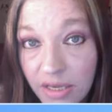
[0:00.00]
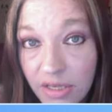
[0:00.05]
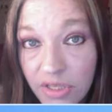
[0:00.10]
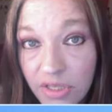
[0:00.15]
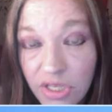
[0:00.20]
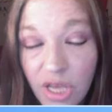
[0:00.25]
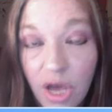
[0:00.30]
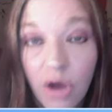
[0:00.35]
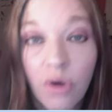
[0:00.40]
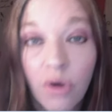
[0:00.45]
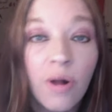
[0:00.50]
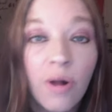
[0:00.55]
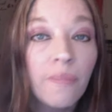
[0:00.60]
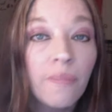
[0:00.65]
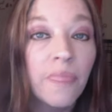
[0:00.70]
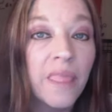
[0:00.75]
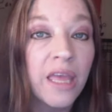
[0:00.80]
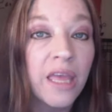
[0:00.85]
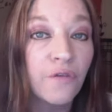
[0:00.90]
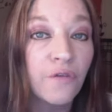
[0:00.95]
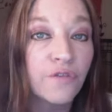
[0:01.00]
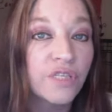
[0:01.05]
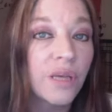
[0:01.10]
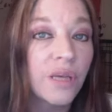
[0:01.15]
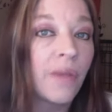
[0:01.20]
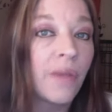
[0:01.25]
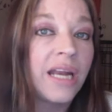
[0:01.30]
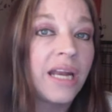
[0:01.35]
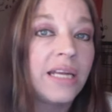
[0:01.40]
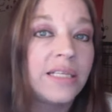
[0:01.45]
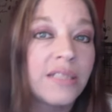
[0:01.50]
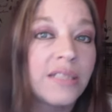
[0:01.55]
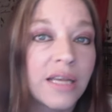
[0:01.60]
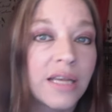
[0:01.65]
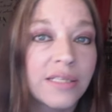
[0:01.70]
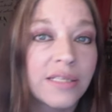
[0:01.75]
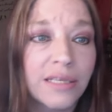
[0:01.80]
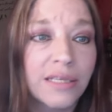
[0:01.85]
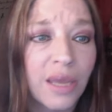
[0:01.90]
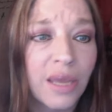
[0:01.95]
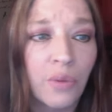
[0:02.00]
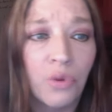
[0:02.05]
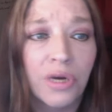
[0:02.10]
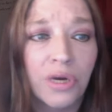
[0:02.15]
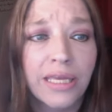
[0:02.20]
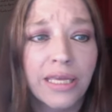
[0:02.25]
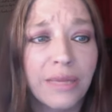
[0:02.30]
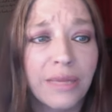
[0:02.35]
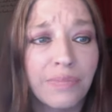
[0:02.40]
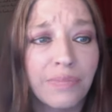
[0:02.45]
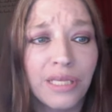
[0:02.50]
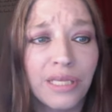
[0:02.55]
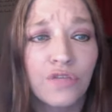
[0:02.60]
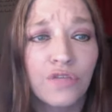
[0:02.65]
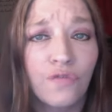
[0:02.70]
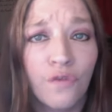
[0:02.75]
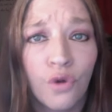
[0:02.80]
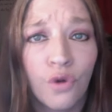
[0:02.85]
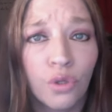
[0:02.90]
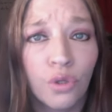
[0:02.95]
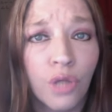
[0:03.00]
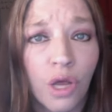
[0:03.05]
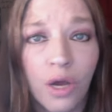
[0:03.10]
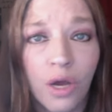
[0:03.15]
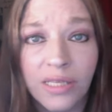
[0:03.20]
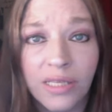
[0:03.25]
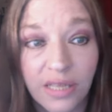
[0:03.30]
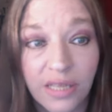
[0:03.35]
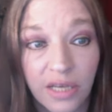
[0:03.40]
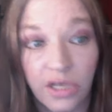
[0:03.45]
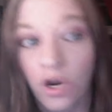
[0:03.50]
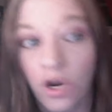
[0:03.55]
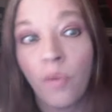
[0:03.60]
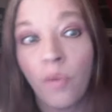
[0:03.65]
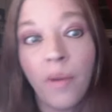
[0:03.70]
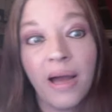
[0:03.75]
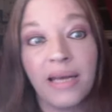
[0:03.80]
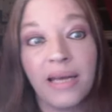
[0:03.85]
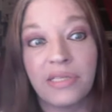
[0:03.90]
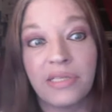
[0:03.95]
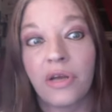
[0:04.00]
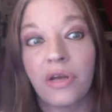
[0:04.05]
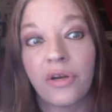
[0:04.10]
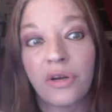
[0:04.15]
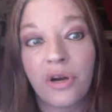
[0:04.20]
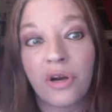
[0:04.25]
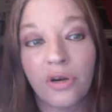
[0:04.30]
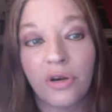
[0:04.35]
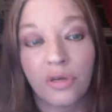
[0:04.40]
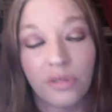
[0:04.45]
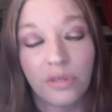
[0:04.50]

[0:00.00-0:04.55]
So if somebody doesn't, they want to keep these food laws that nobody's under